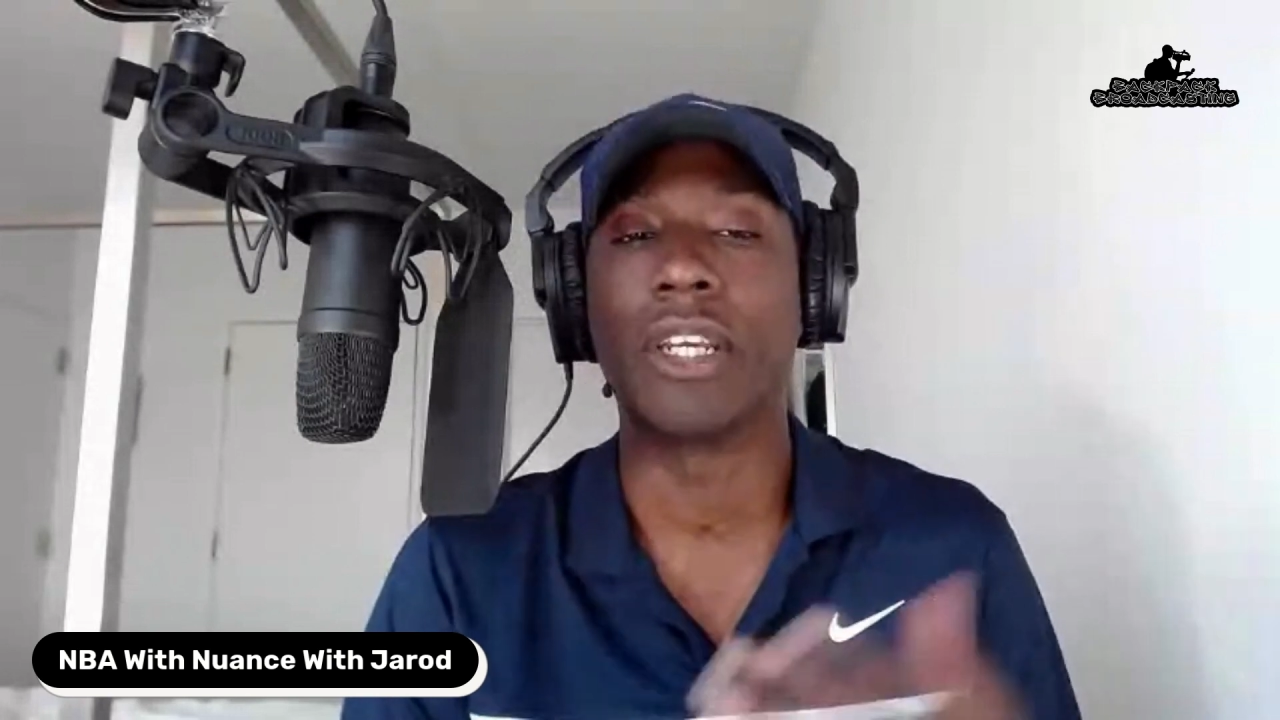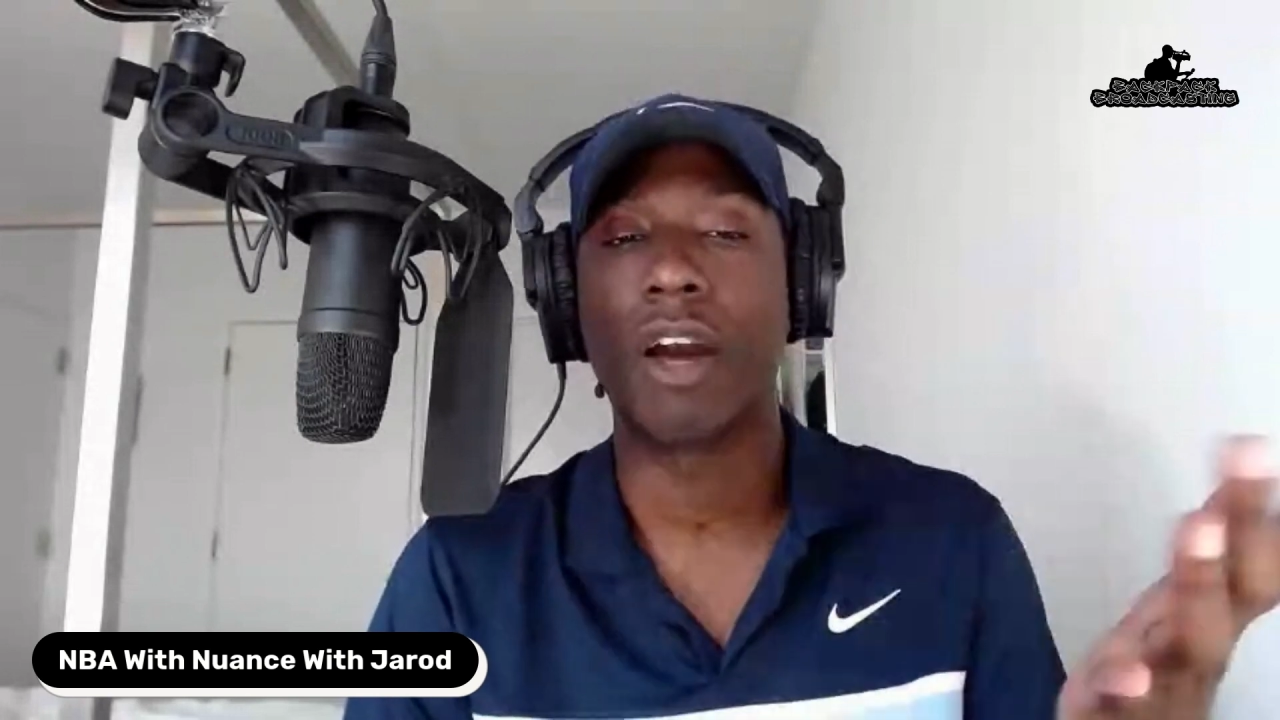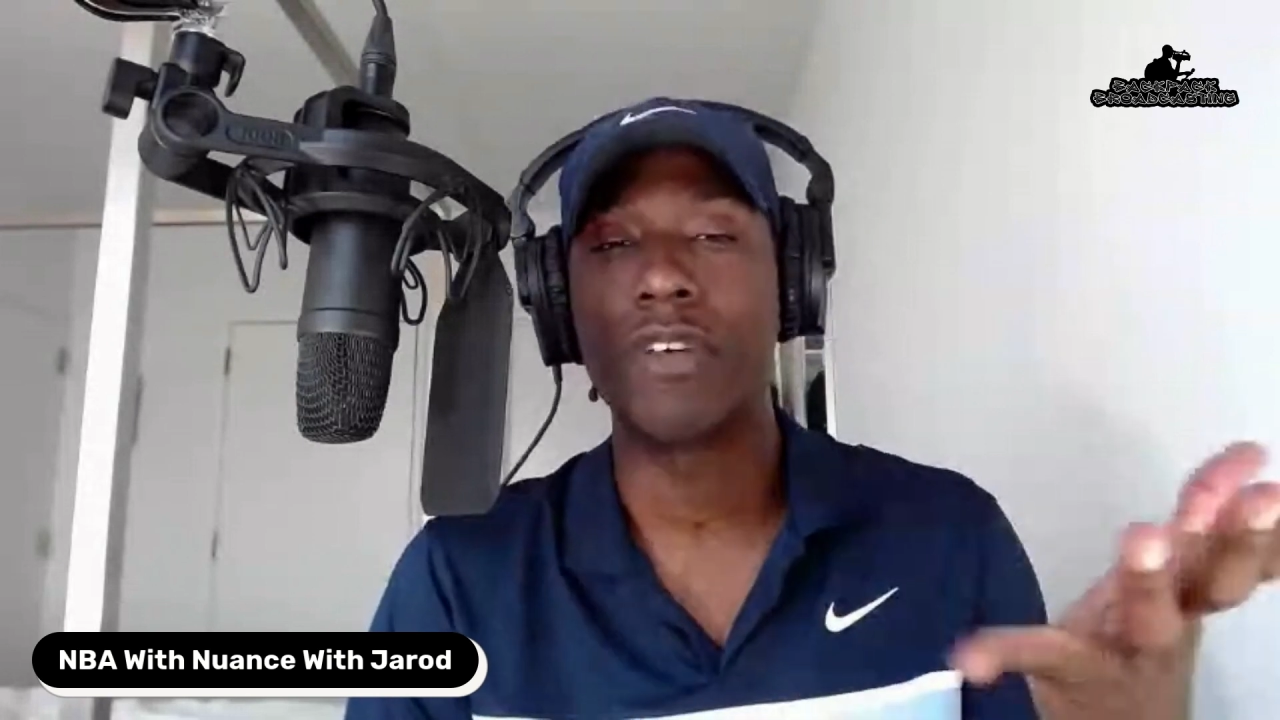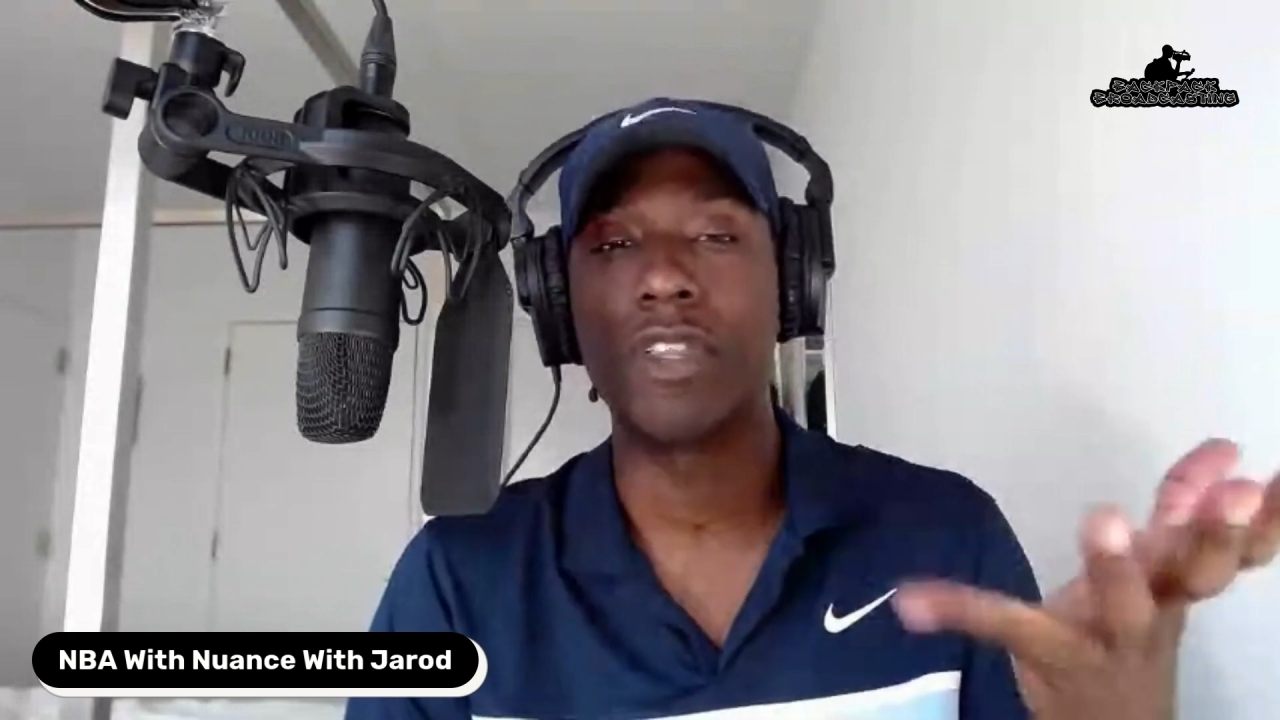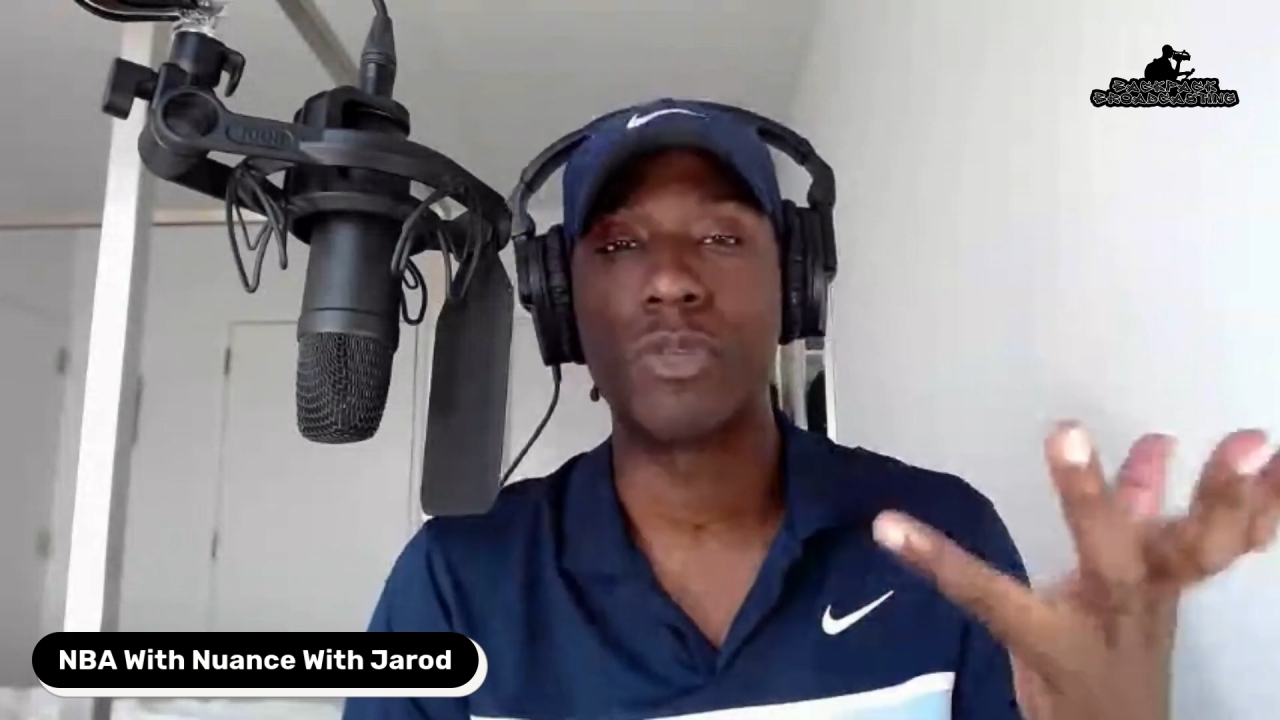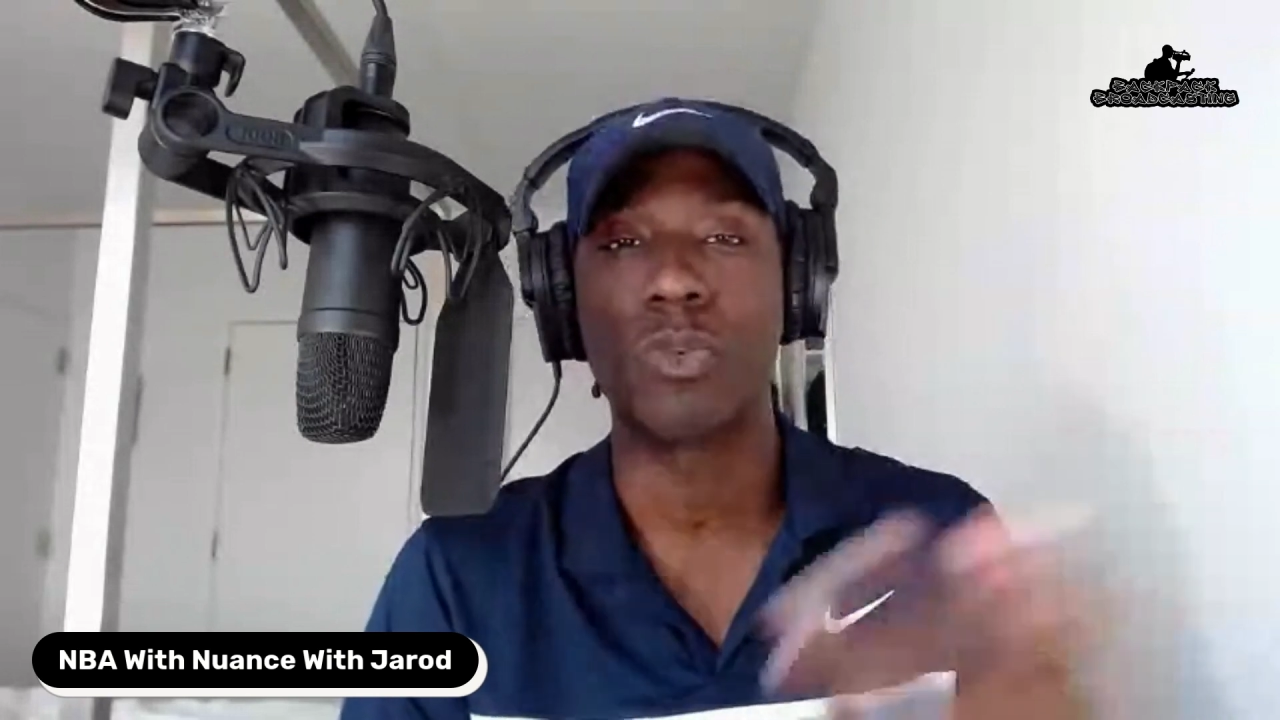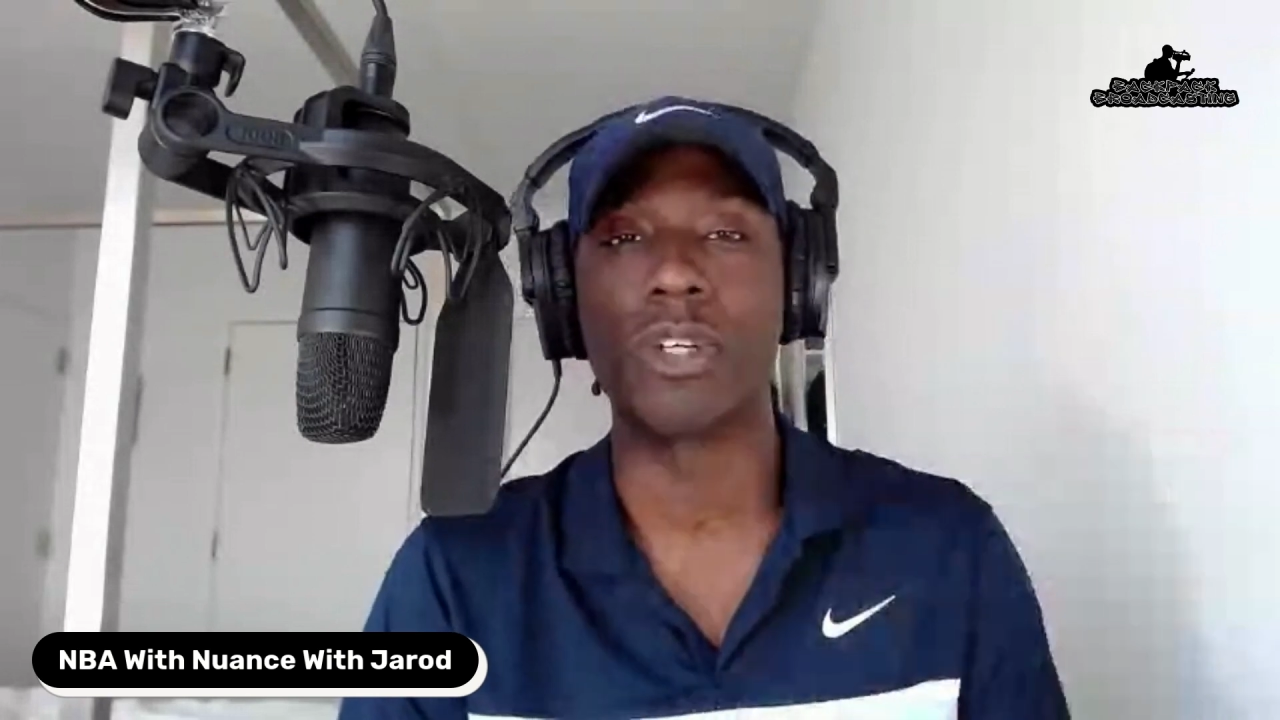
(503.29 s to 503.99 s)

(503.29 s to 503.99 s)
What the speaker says: cover this.